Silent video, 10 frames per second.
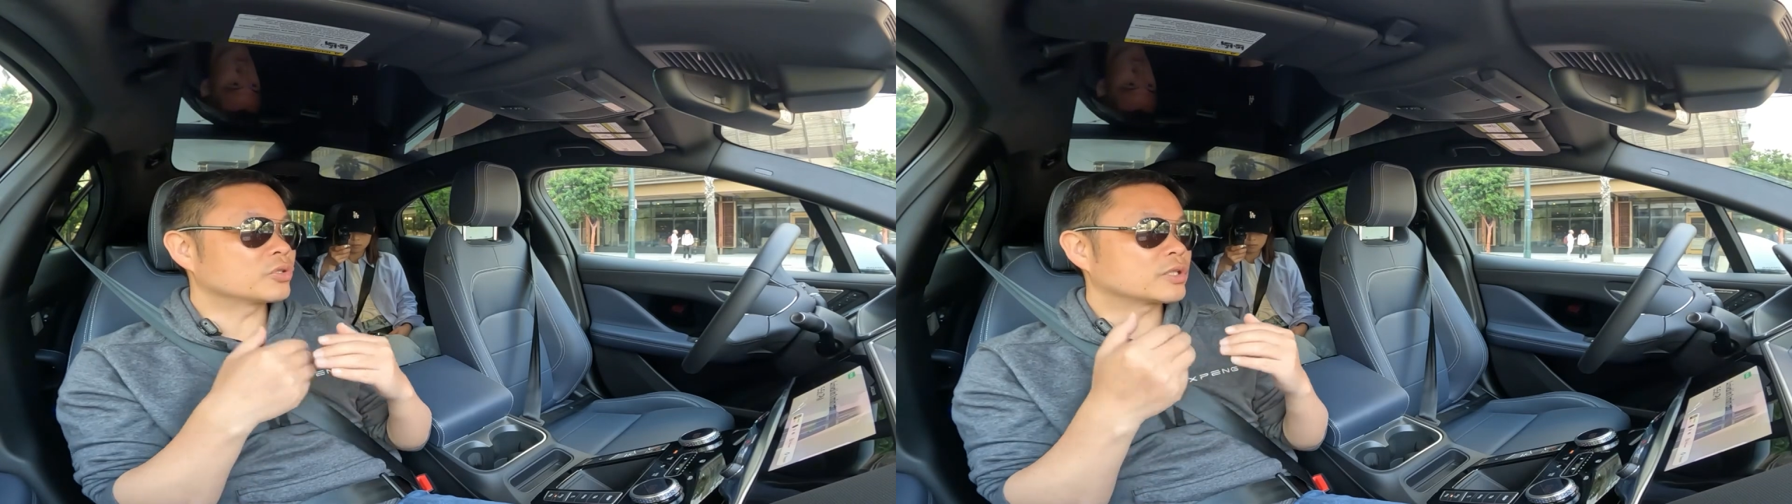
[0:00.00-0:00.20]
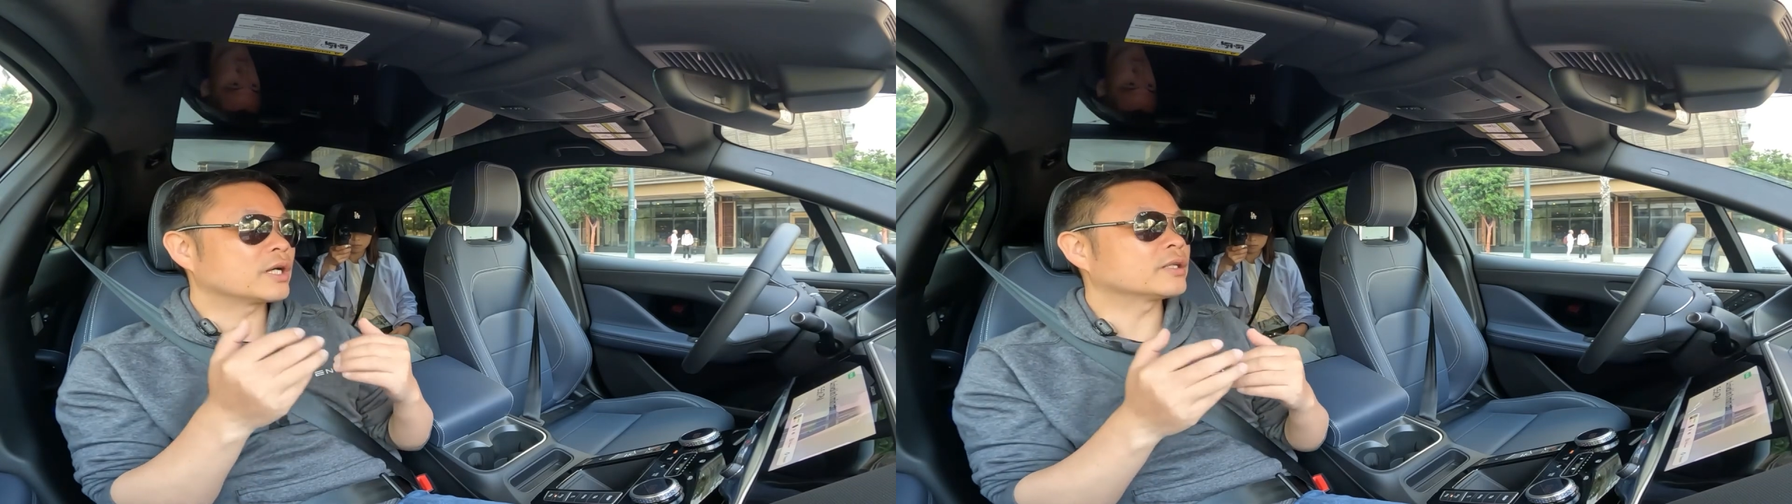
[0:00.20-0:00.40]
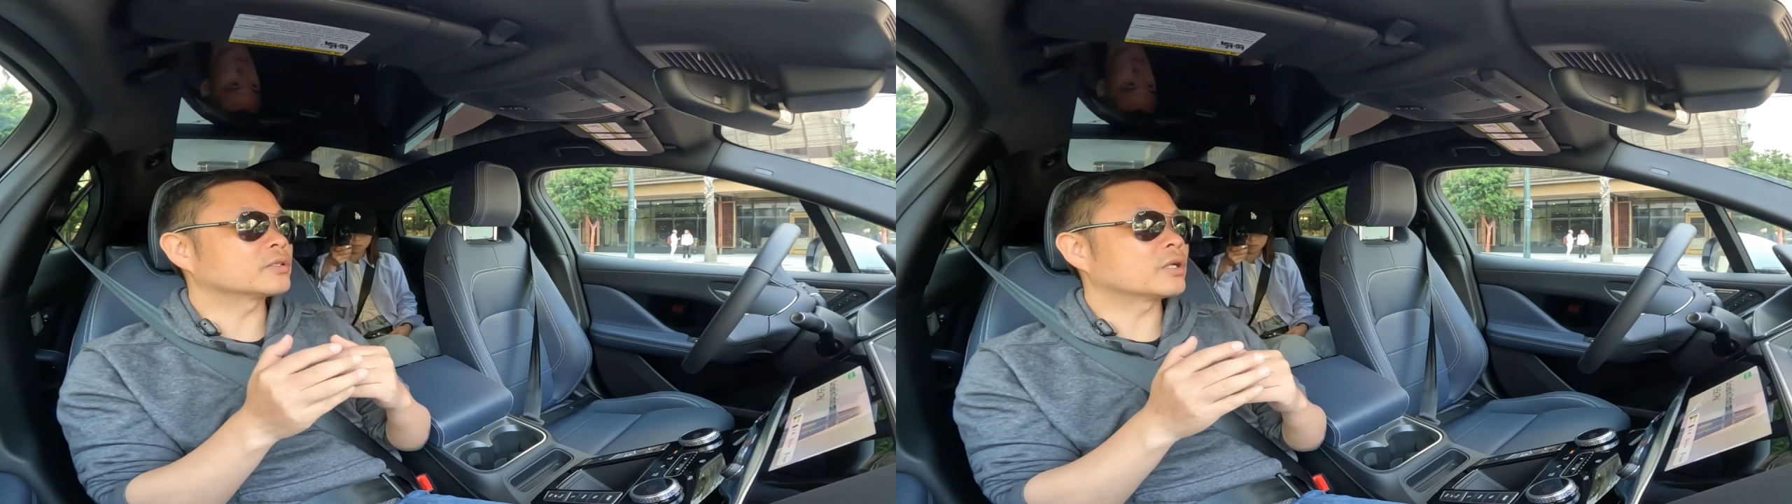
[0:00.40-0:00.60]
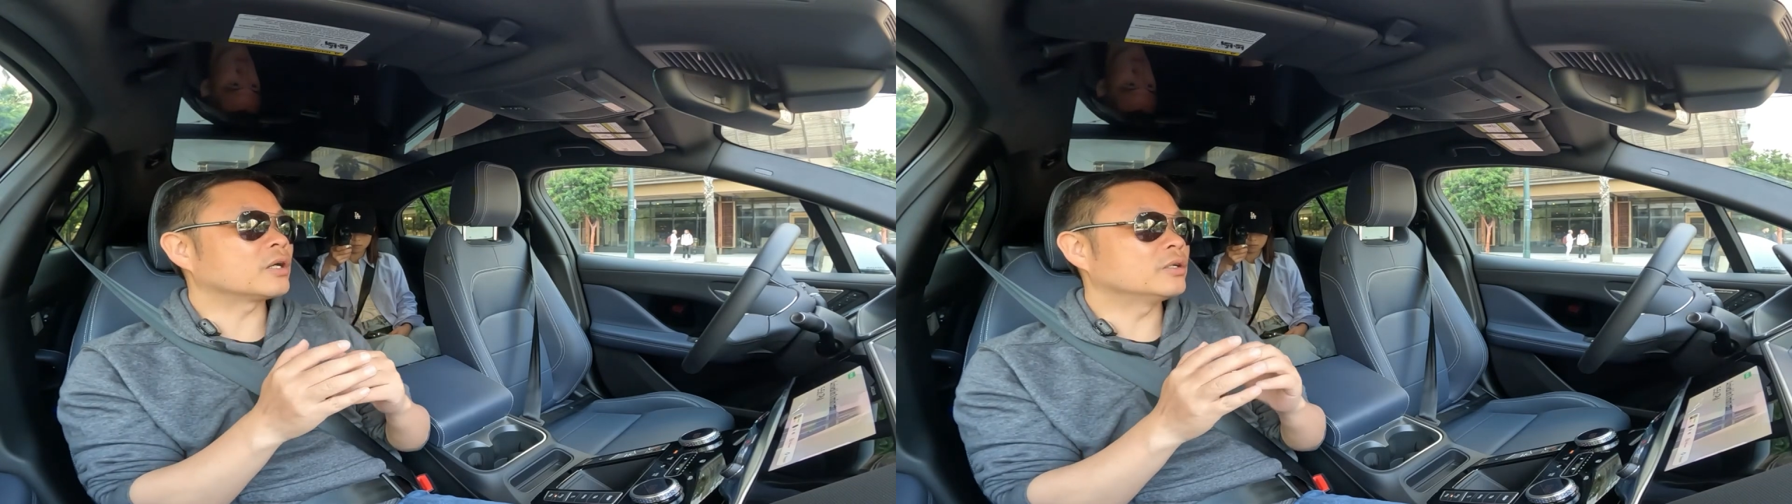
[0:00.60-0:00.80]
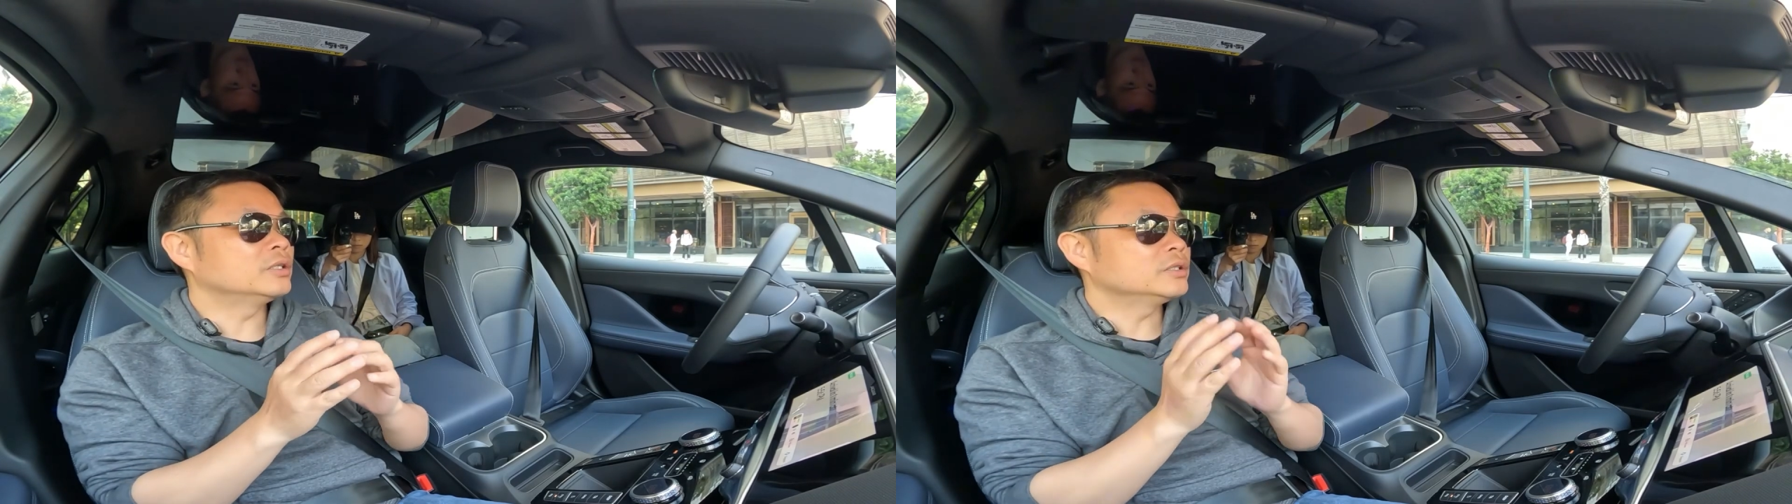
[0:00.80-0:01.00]
Uh, however,
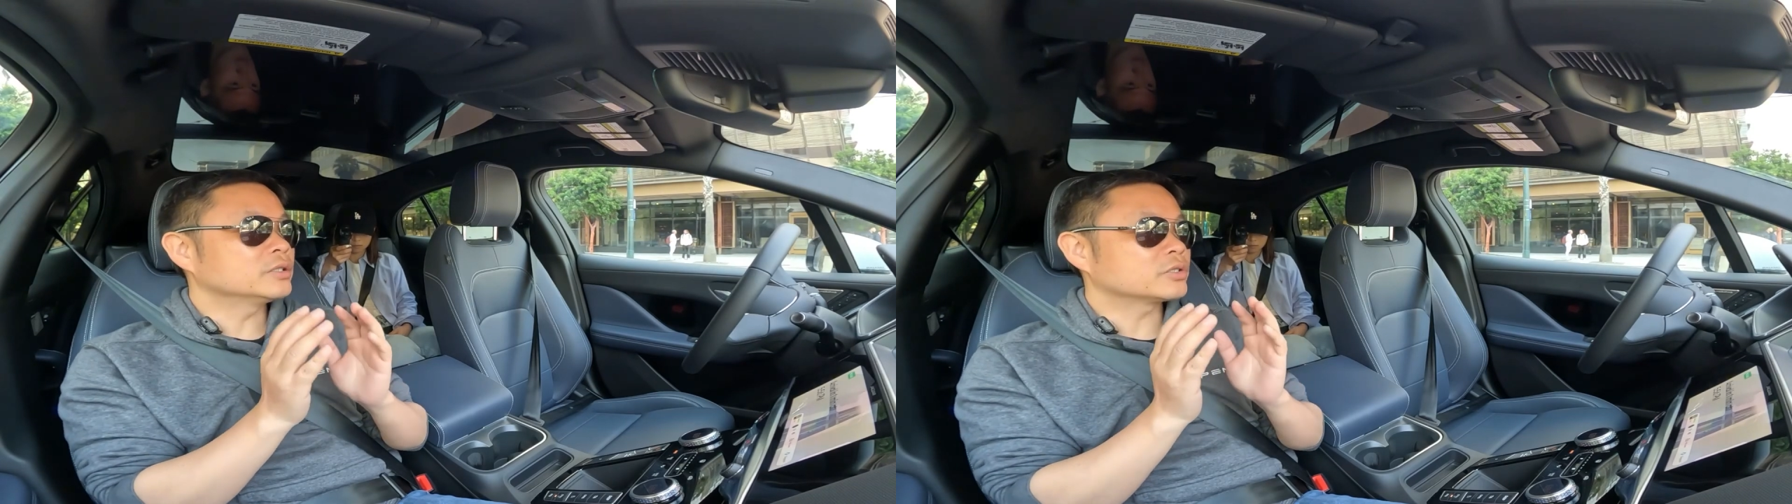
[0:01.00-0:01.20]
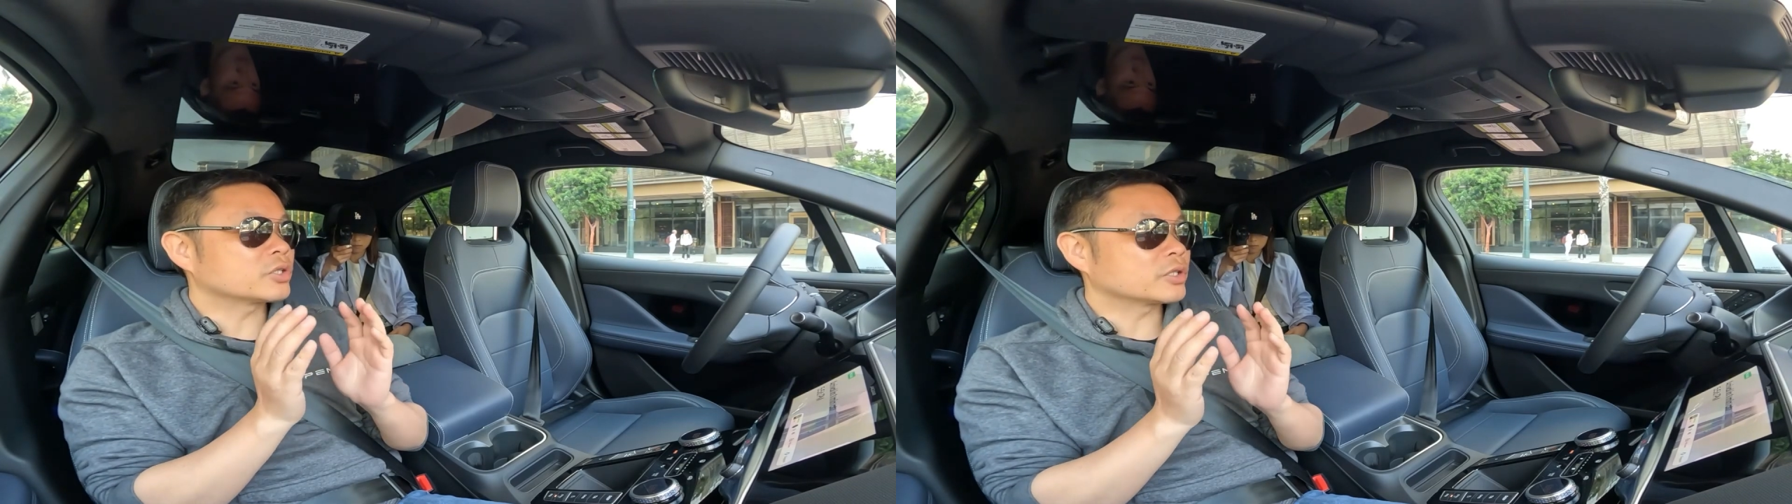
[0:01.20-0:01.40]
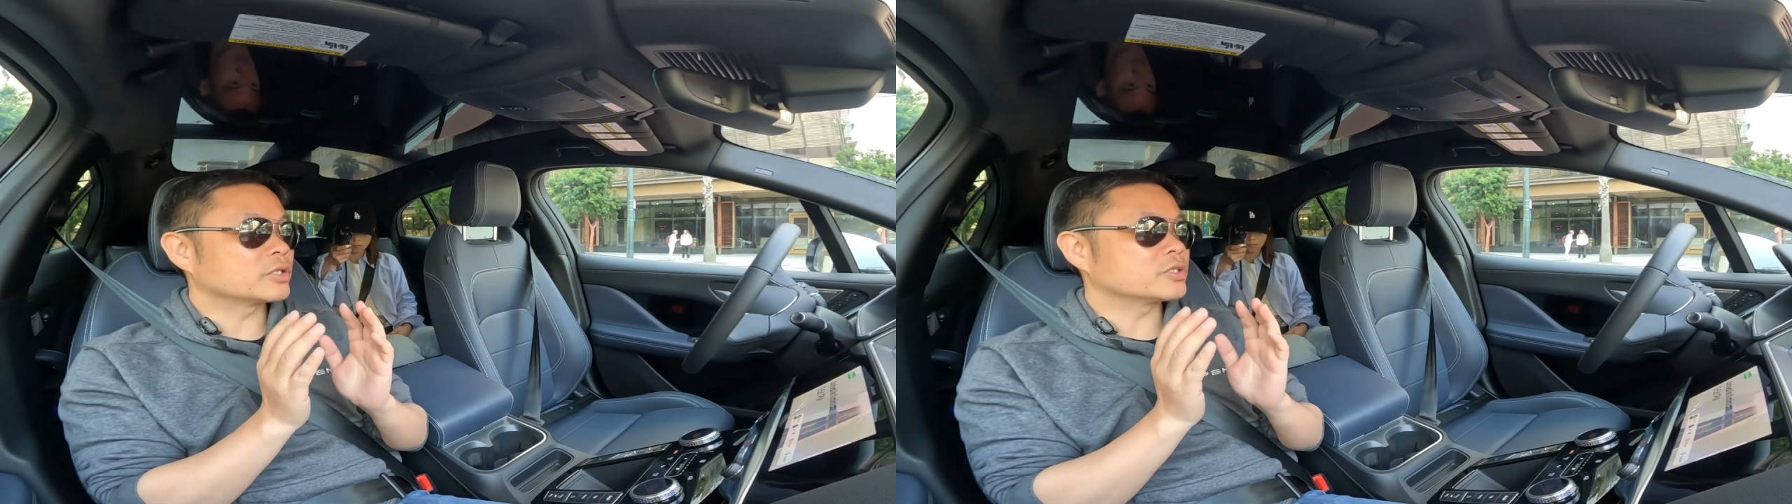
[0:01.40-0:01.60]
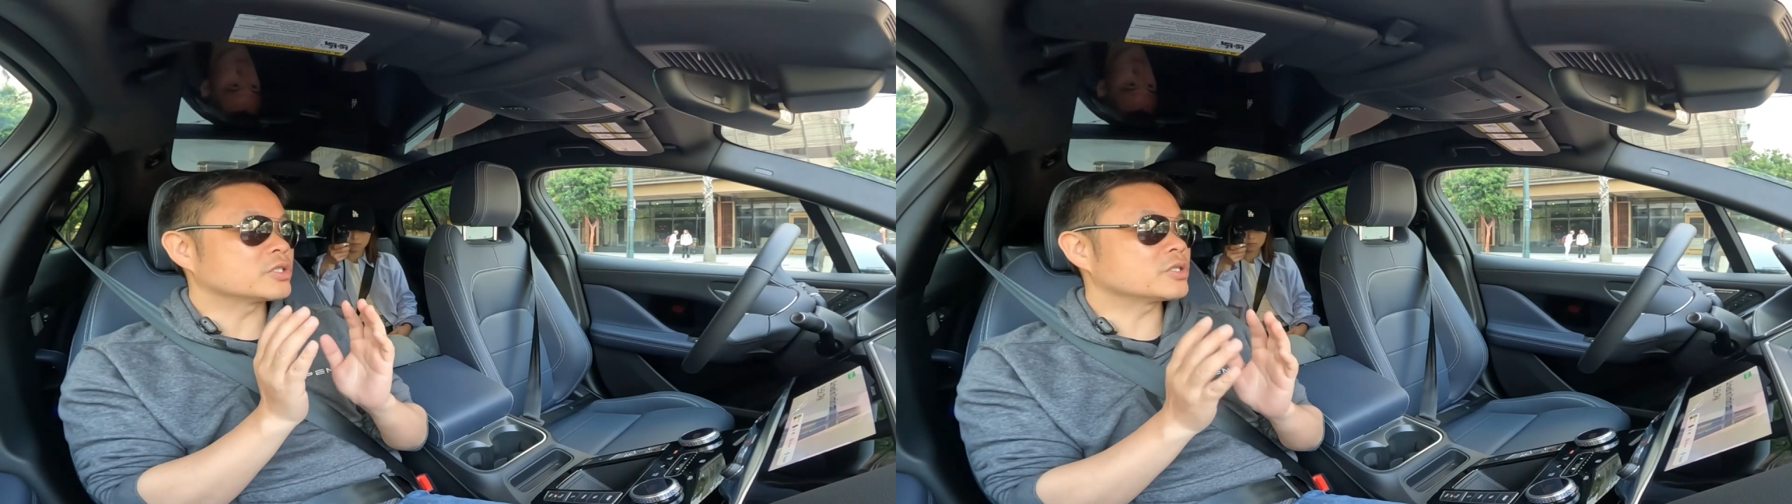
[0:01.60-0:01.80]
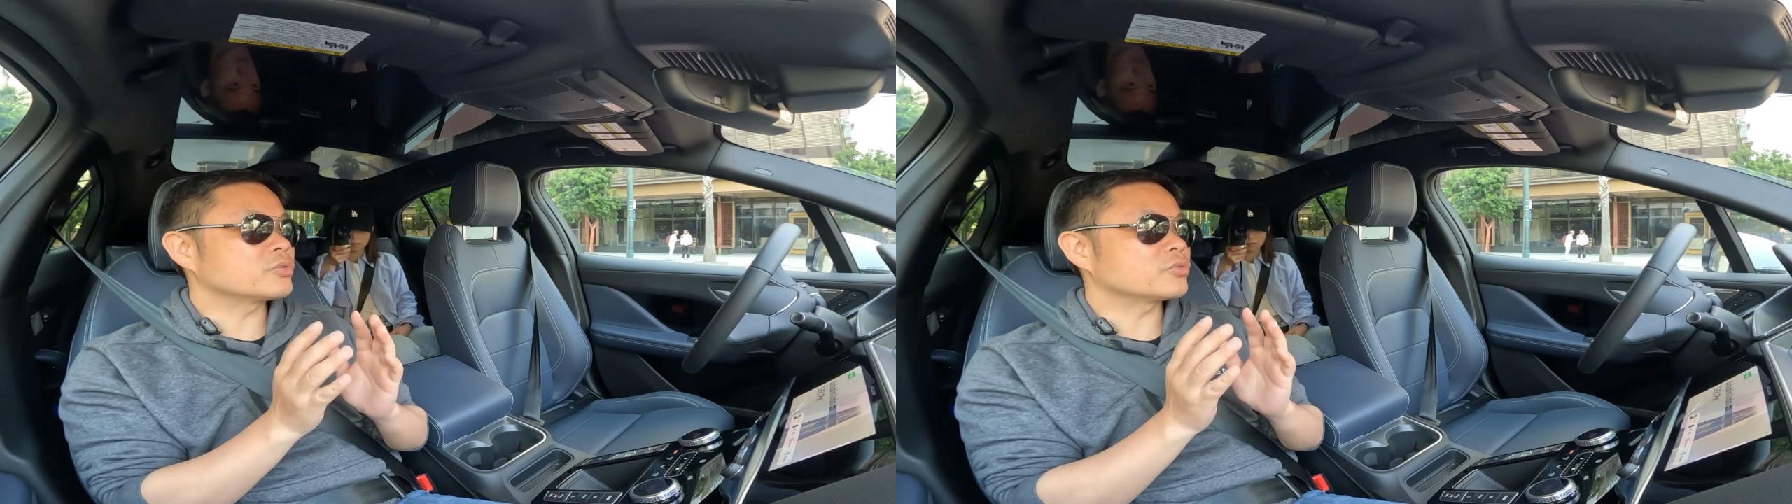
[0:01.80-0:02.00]
when I look at